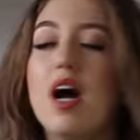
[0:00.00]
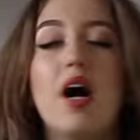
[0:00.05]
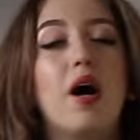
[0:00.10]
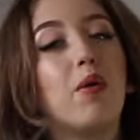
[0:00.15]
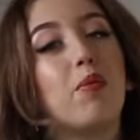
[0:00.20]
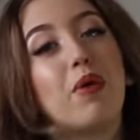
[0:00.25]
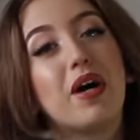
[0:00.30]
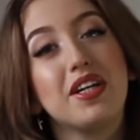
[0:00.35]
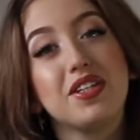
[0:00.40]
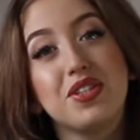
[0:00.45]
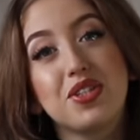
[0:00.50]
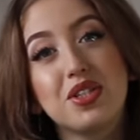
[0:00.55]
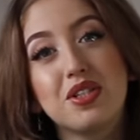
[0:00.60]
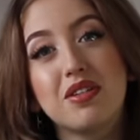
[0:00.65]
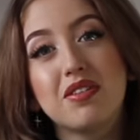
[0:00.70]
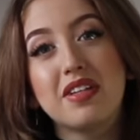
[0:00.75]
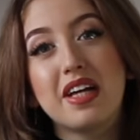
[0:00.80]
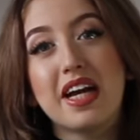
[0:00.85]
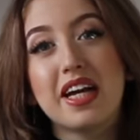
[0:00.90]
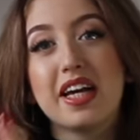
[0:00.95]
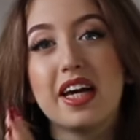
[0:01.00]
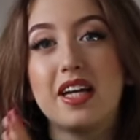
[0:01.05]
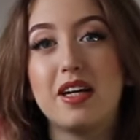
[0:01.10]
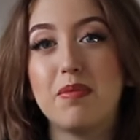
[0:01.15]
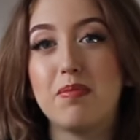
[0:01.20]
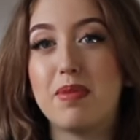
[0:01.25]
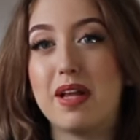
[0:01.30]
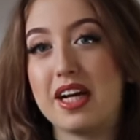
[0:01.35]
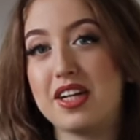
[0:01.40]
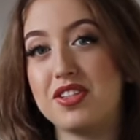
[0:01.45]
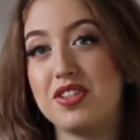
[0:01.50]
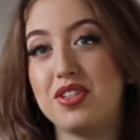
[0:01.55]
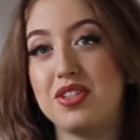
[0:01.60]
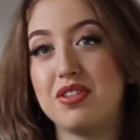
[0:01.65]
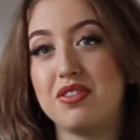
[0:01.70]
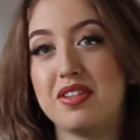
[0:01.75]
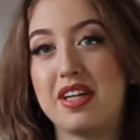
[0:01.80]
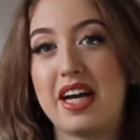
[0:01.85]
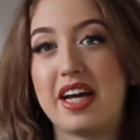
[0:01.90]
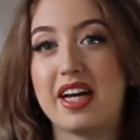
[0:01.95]
A white turtleneck and a black
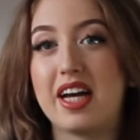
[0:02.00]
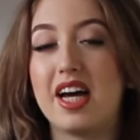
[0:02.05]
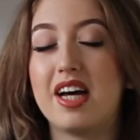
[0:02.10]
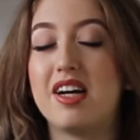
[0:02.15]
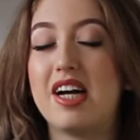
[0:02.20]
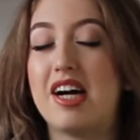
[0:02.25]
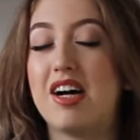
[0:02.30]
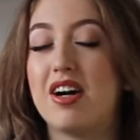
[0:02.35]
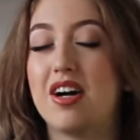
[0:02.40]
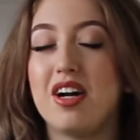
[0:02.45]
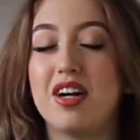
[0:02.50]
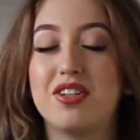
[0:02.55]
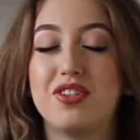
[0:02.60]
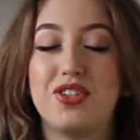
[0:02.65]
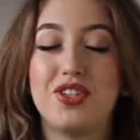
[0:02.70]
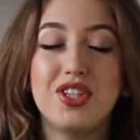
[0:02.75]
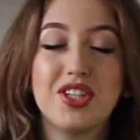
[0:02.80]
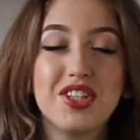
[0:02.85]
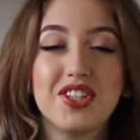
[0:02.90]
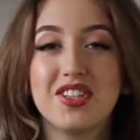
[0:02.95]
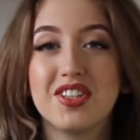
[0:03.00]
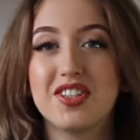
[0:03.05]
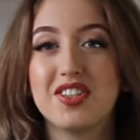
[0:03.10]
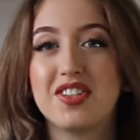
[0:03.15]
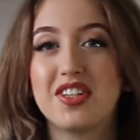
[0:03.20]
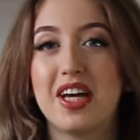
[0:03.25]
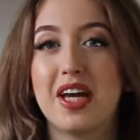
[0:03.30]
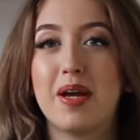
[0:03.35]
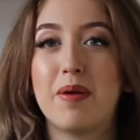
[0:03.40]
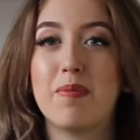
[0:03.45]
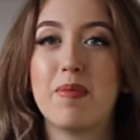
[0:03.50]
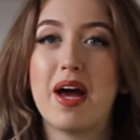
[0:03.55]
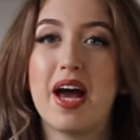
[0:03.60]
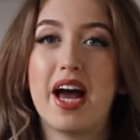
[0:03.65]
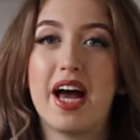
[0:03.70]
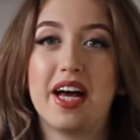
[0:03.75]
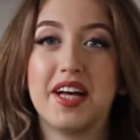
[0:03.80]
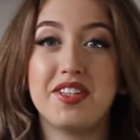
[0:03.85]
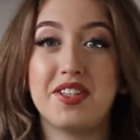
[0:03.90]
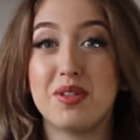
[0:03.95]
turtleneck are just the same
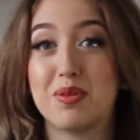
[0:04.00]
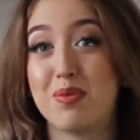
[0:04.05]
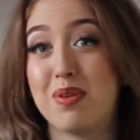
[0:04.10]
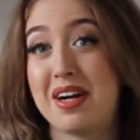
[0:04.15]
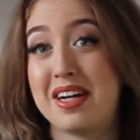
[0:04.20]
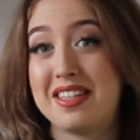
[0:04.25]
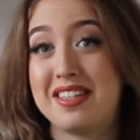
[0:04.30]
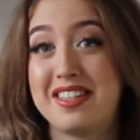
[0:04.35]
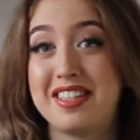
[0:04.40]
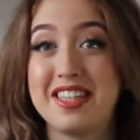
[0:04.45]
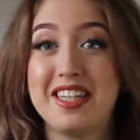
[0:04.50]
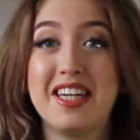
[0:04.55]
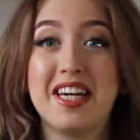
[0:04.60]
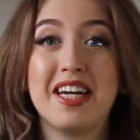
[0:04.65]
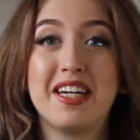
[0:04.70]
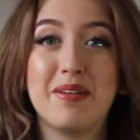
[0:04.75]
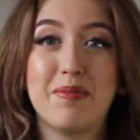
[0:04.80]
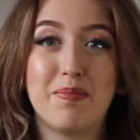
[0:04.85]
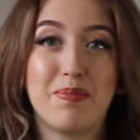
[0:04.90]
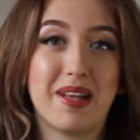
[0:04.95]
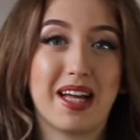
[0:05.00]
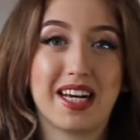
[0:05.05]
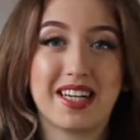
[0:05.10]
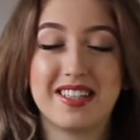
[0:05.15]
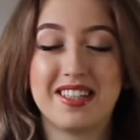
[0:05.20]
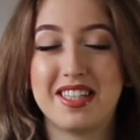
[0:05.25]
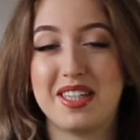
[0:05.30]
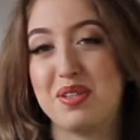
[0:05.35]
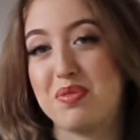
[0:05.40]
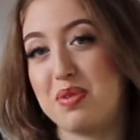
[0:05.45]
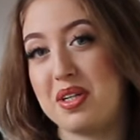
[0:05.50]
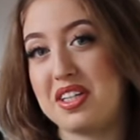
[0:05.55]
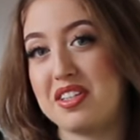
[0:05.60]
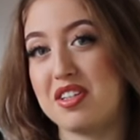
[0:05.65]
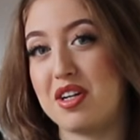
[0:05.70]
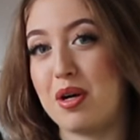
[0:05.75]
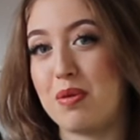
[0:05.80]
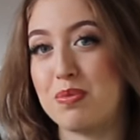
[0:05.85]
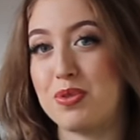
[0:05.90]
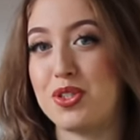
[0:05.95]
as a white tee and a black tee when
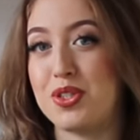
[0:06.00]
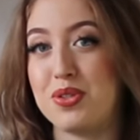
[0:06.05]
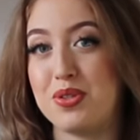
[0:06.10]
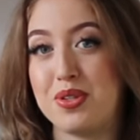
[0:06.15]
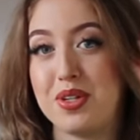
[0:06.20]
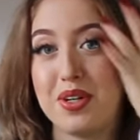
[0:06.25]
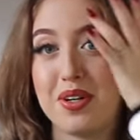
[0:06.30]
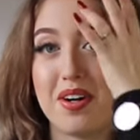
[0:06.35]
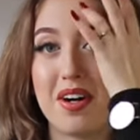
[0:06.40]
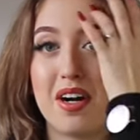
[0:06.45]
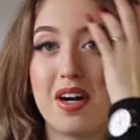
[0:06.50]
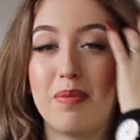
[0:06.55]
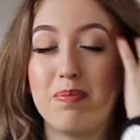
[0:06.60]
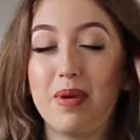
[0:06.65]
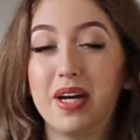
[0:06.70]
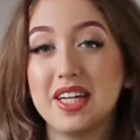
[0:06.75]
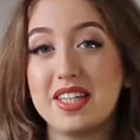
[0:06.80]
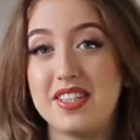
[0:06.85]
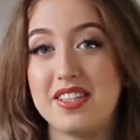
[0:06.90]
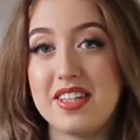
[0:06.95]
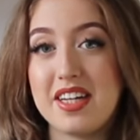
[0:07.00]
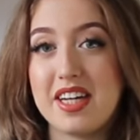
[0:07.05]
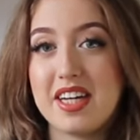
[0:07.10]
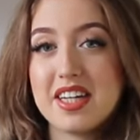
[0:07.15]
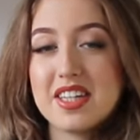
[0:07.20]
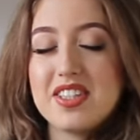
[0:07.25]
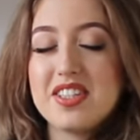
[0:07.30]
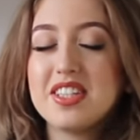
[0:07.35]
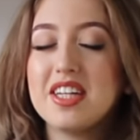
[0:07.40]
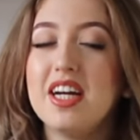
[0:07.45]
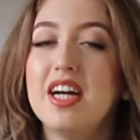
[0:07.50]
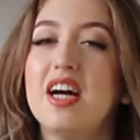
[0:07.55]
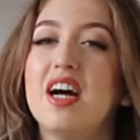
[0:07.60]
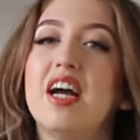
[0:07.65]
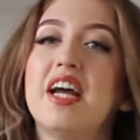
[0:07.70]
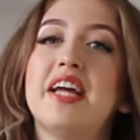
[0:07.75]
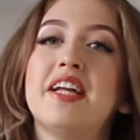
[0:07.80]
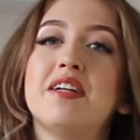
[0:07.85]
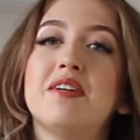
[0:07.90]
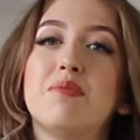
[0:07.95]
it comes to your basics.
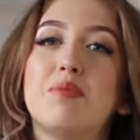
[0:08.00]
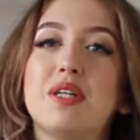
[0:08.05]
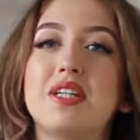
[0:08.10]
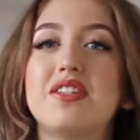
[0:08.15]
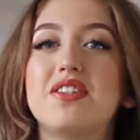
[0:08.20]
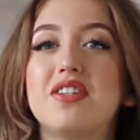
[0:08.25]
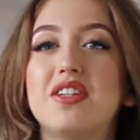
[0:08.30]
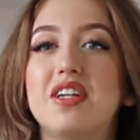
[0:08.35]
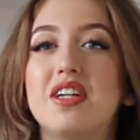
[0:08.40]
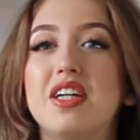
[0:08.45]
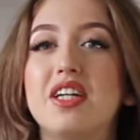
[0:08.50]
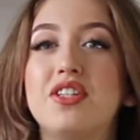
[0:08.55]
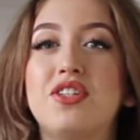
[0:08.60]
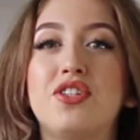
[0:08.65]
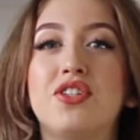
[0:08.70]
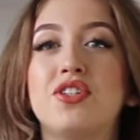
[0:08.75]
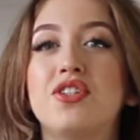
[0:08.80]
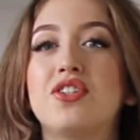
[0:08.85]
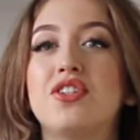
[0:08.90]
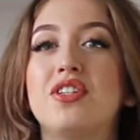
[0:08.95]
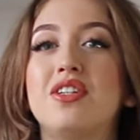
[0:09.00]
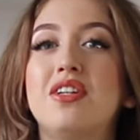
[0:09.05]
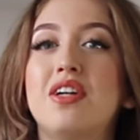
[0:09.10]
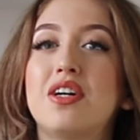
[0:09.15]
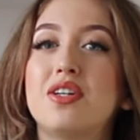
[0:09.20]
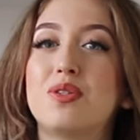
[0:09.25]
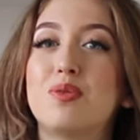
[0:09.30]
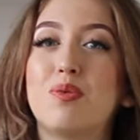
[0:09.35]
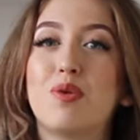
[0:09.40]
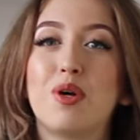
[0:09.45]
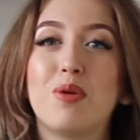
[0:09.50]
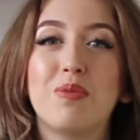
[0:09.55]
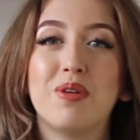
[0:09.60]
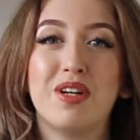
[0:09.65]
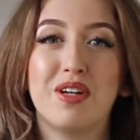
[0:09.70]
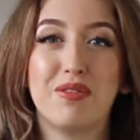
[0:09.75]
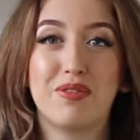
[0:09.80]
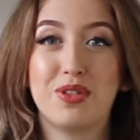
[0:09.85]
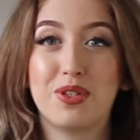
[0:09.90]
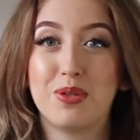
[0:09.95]
In the winter it's just not warm
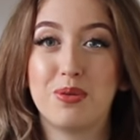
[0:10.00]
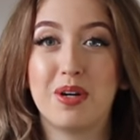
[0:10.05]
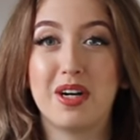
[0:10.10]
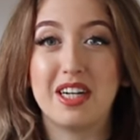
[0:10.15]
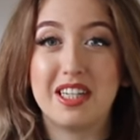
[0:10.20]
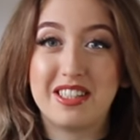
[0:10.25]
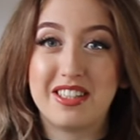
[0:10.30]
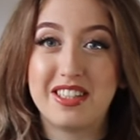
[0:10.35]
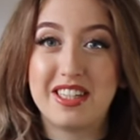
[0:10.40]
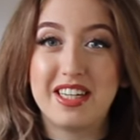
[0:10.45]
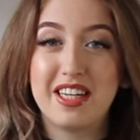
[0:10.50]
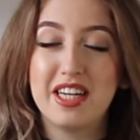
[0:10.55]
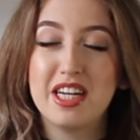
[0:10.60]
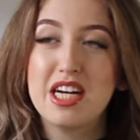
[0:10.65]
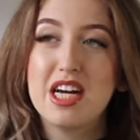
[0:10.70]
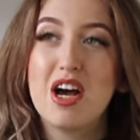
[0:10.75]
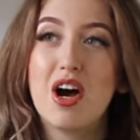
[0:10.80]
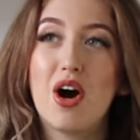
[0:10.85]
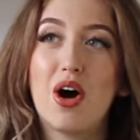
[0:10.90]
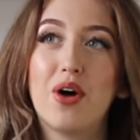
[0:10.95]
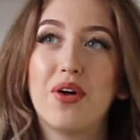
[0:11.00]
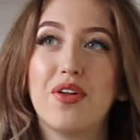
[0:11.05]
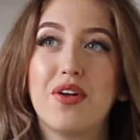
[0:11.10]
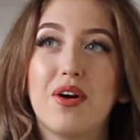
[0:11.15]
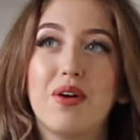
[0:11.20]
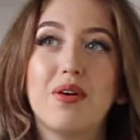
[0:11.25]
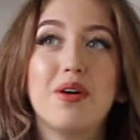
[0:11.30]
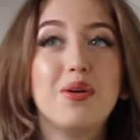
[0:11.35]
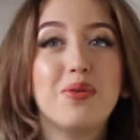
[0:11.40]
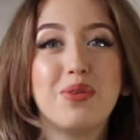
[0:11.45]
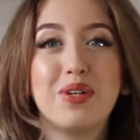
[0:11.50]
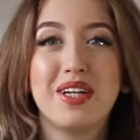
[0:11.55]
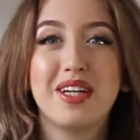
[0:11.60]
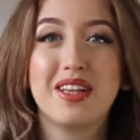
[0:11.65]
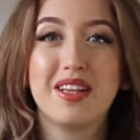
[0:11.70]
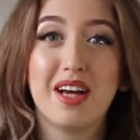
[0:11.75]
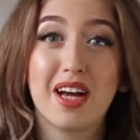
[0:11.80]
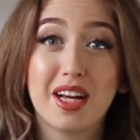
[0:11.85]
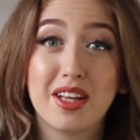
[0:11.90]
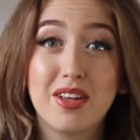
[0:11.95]
enough to wear a tee, although I really
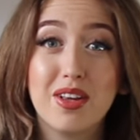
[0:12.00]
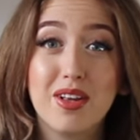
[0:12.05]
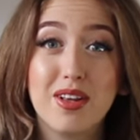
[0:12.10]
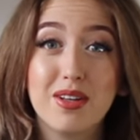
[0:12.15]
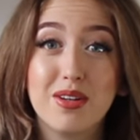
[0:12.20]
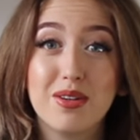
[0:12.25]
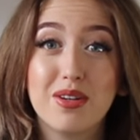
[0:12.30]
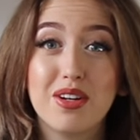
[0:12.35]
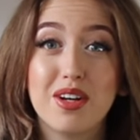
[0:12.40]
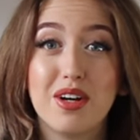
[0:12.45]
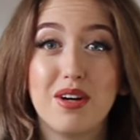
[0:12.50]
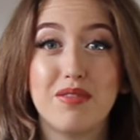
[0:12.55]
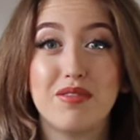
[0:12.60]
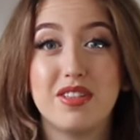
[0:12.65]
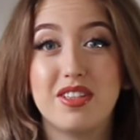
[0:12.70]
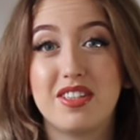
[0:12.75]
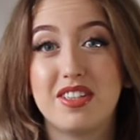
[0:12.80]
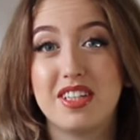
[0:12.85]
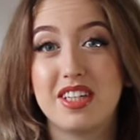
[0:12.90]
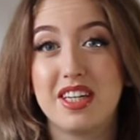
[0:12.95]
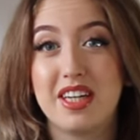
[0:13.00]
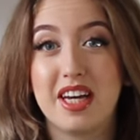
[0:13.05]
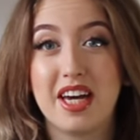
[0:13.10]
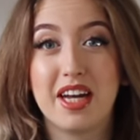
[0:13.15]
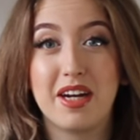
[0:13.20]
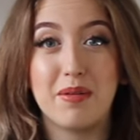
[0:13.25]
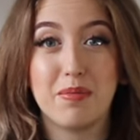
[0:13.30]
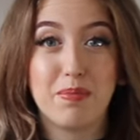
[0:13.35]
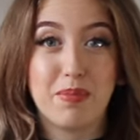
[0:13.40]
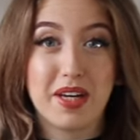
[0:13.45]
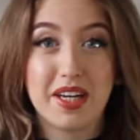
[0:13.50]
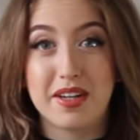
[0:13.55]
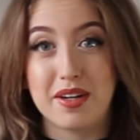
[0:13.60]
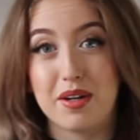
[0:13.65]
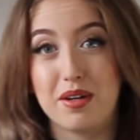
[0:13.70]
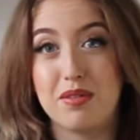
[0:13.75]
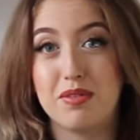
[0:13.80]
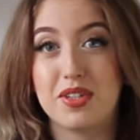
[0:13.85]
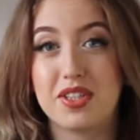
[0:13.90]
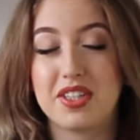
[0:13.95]
like the look of a tee and a big
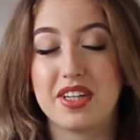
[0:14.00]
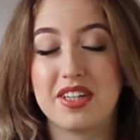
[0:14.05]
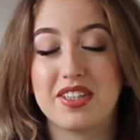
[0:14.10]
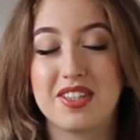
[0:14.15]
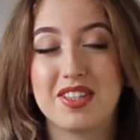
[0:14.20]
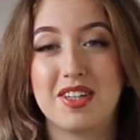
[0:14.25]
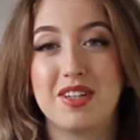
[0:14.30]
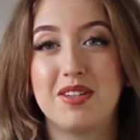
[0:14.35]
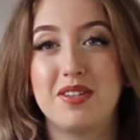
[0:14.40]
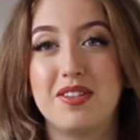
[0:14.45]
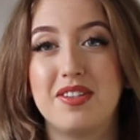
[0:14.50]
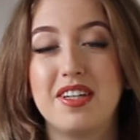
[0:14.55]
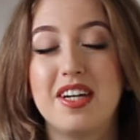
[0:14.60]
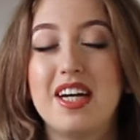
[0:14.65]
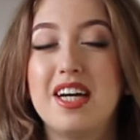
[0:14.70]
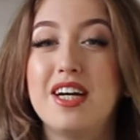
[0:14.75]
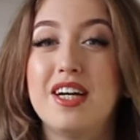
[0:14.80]
oversized coat.